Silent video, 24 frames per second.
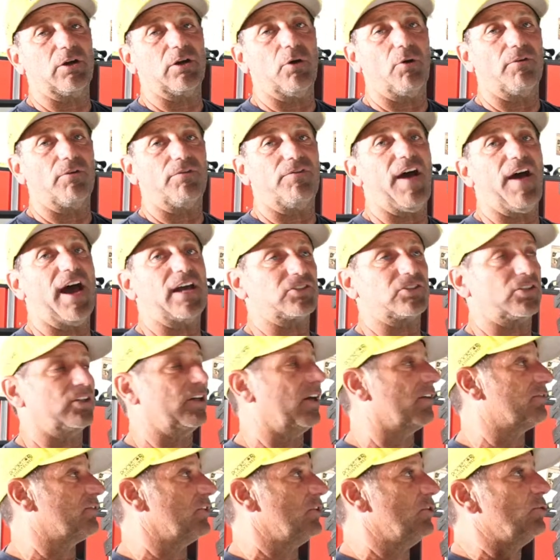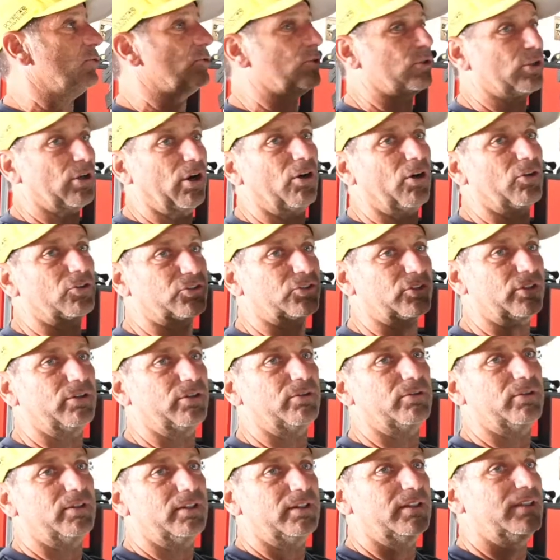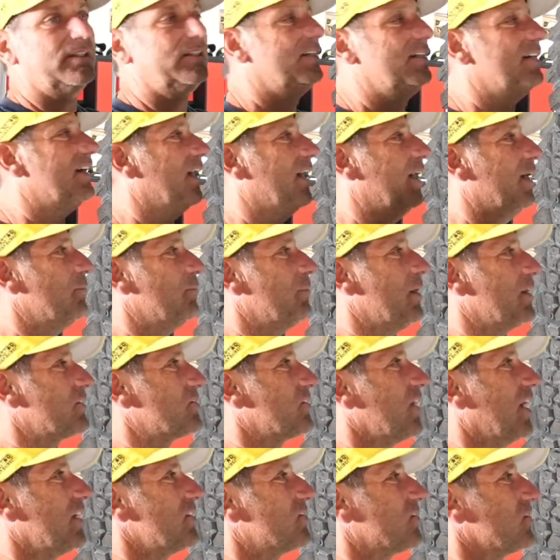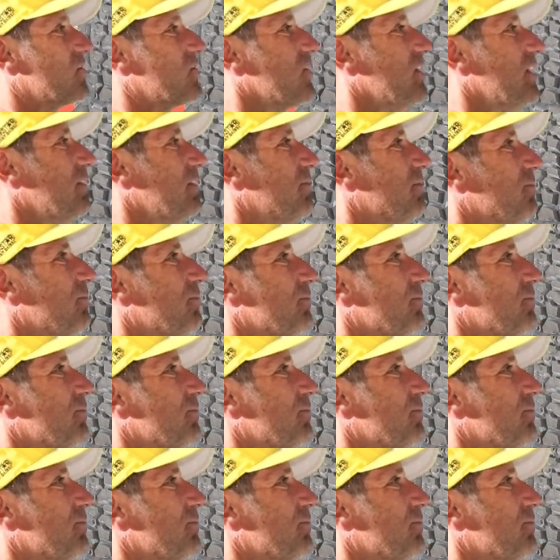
going fast enough to use it all. So that's nice to see.